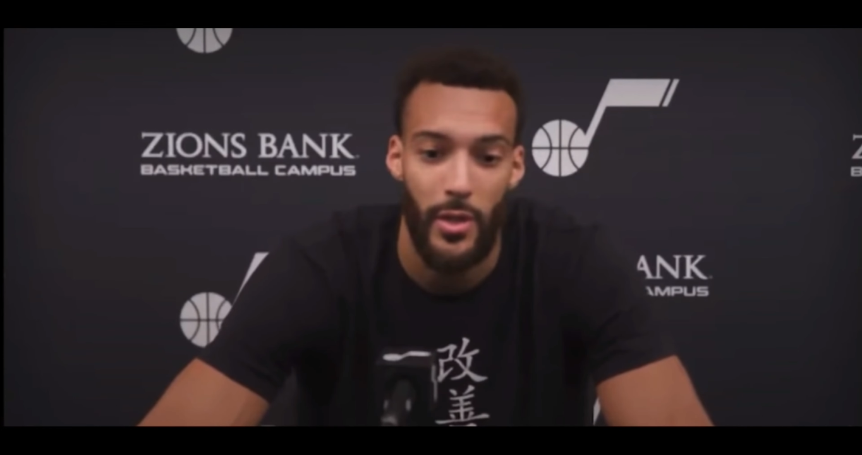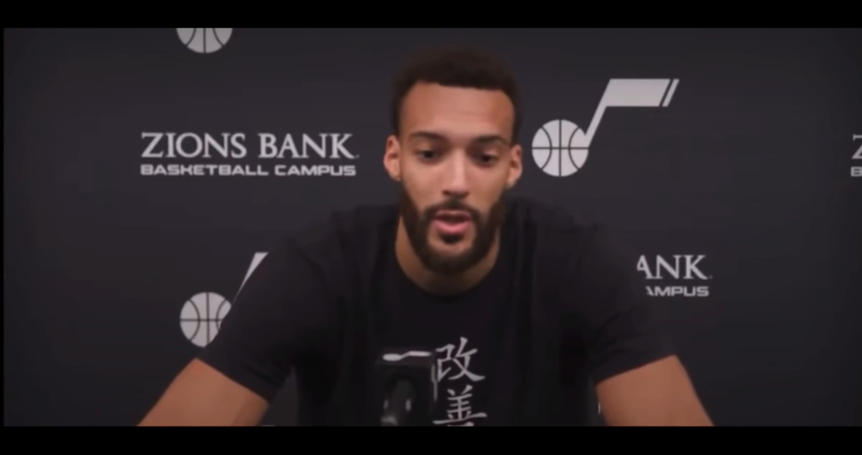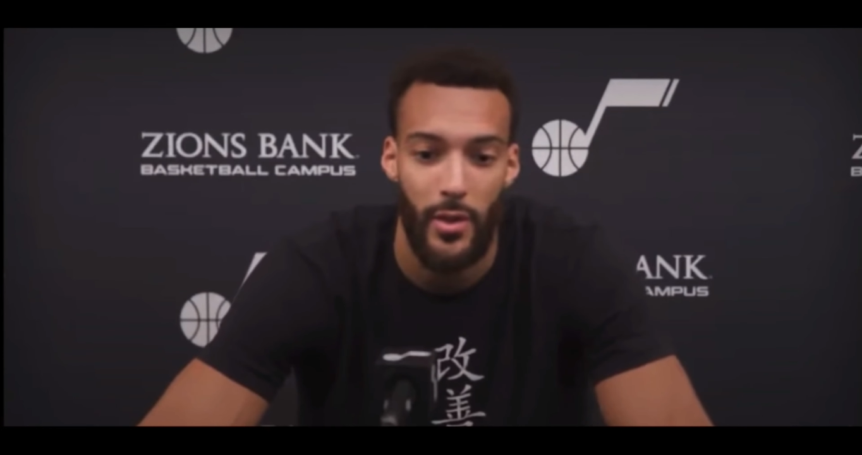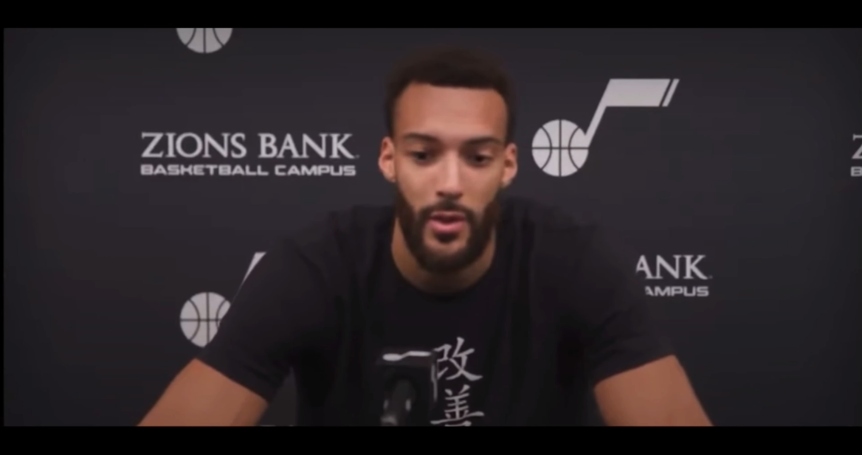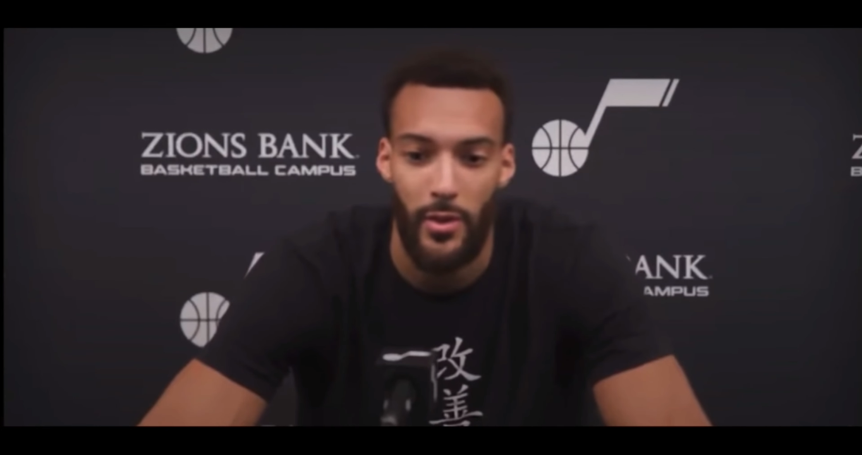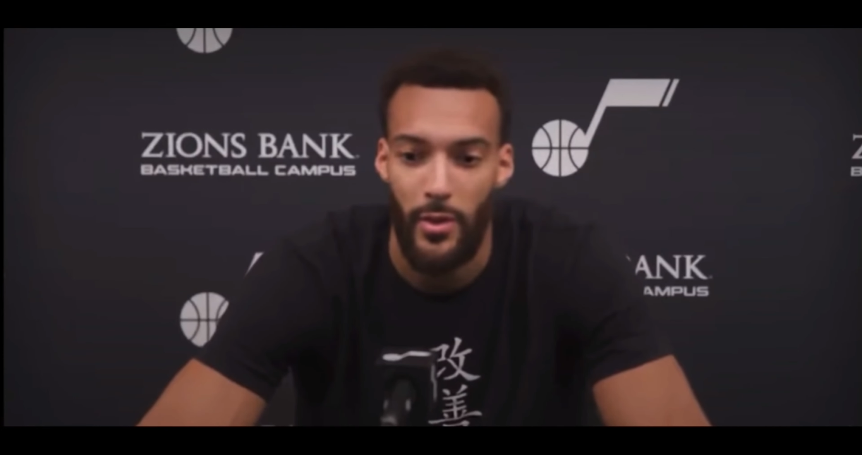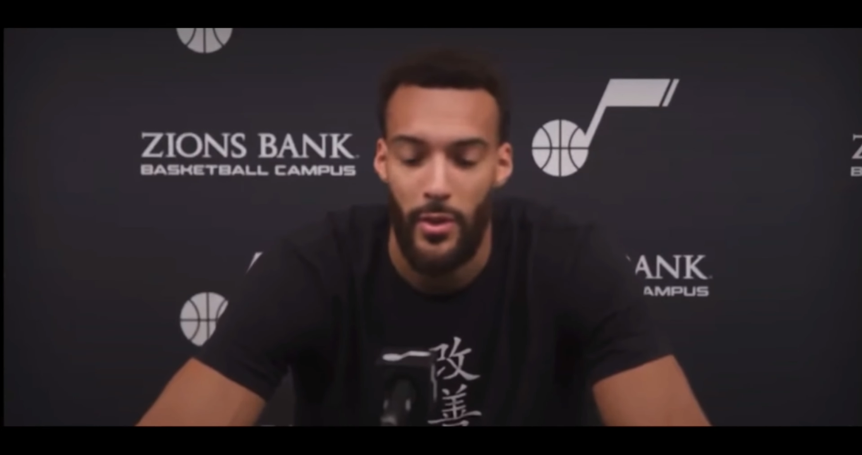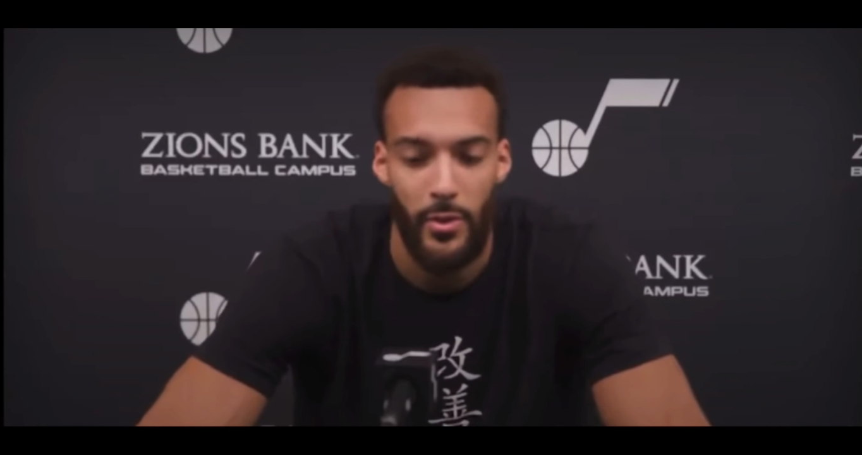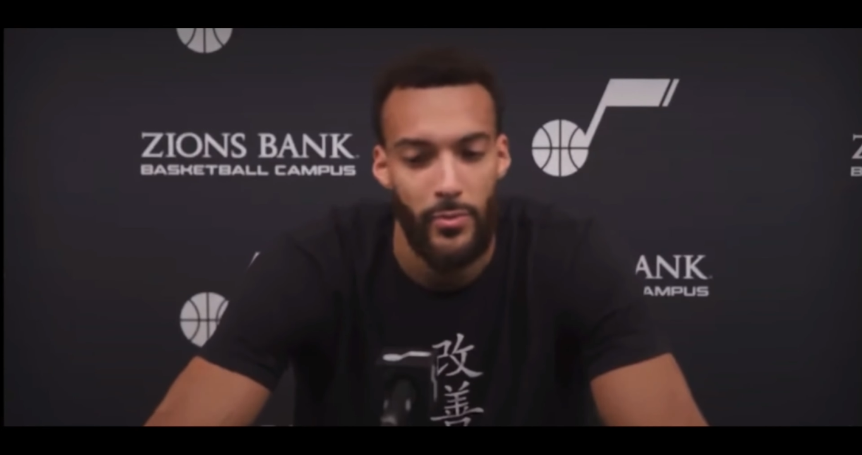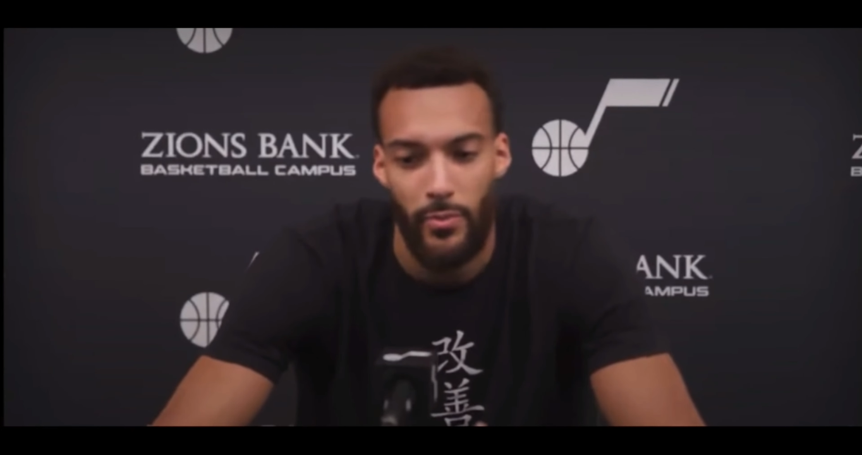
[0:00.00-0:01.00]
And
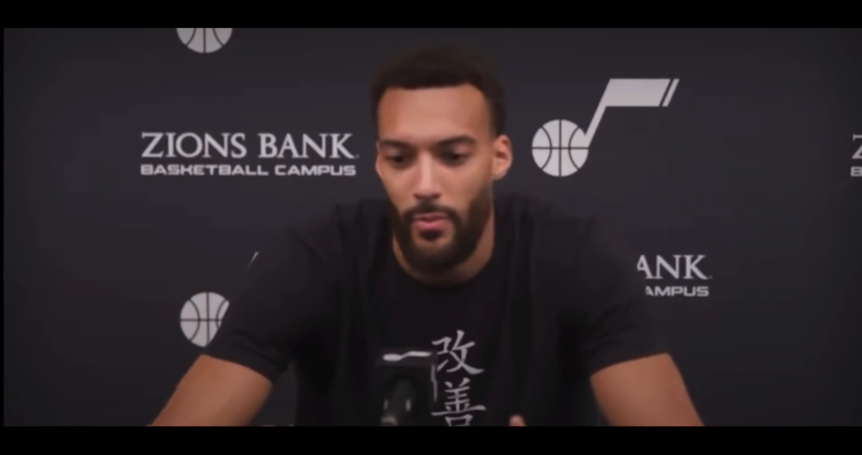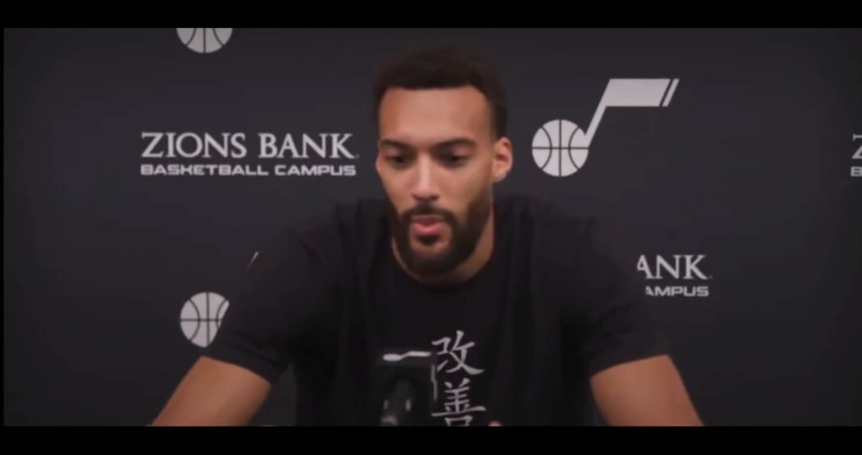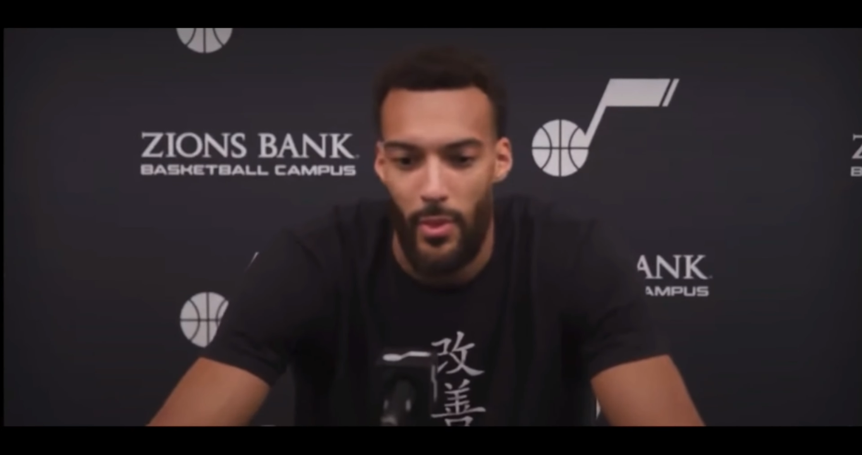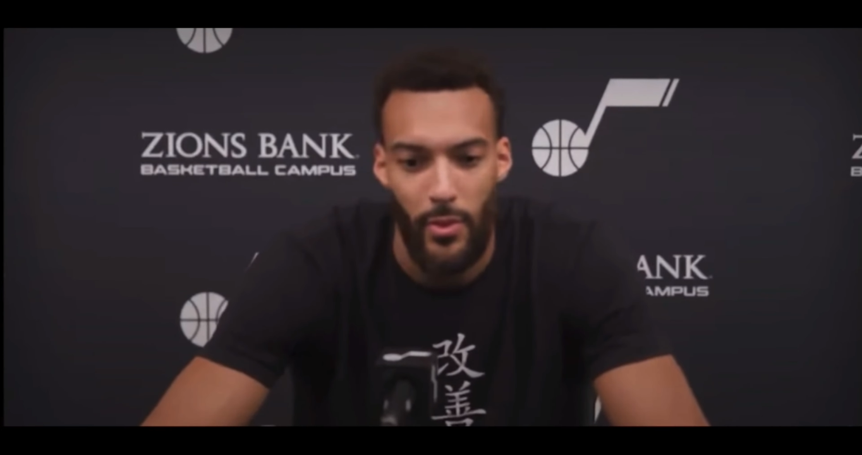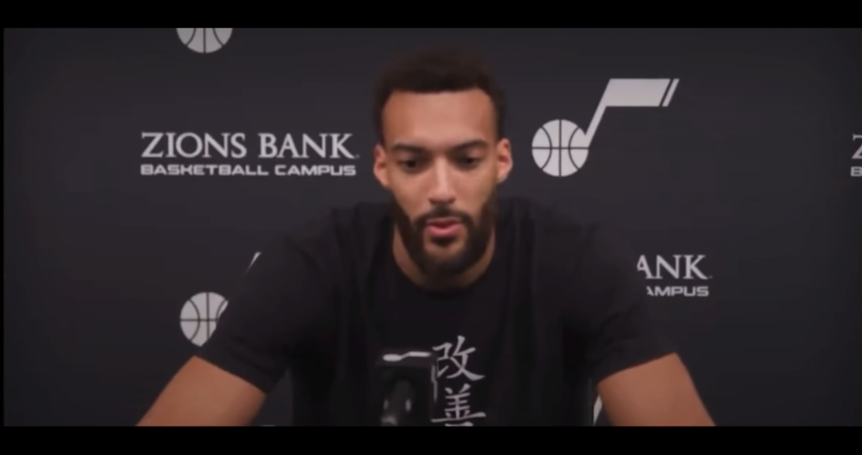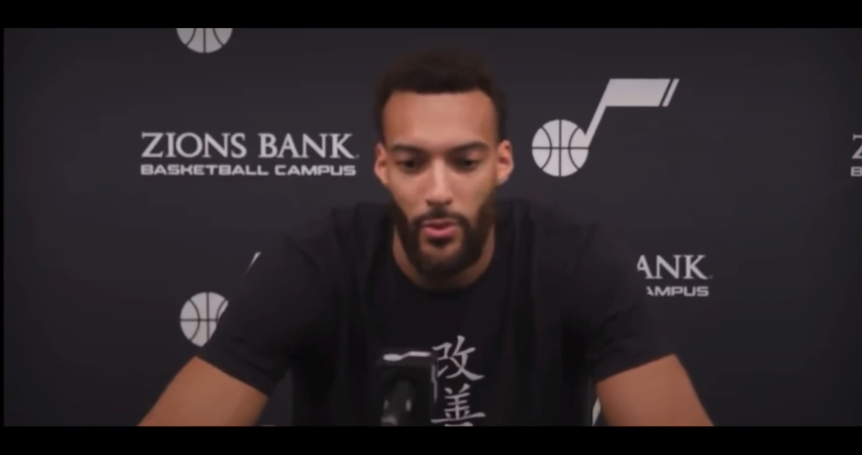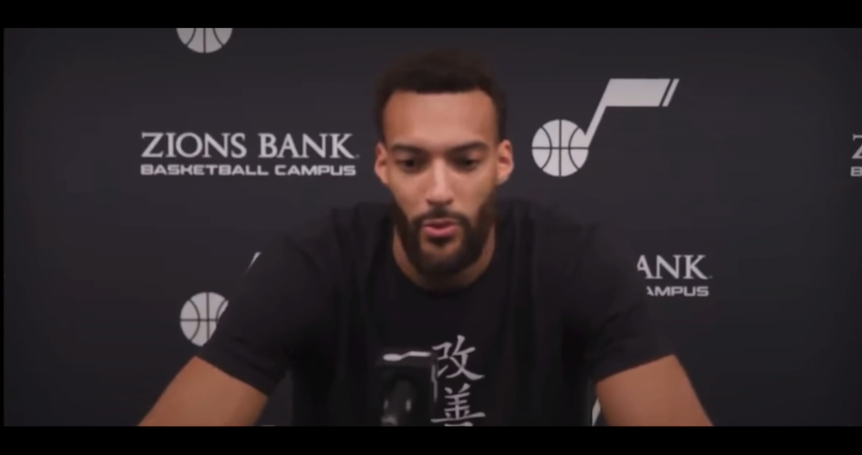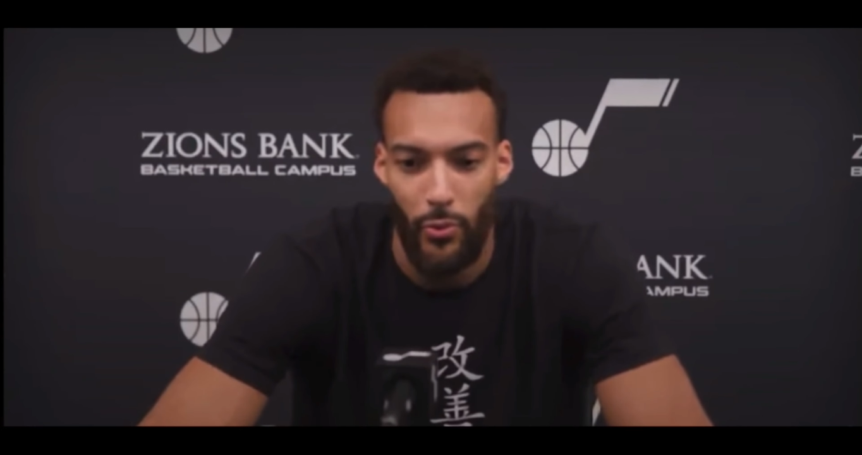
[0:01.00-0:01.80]
you know,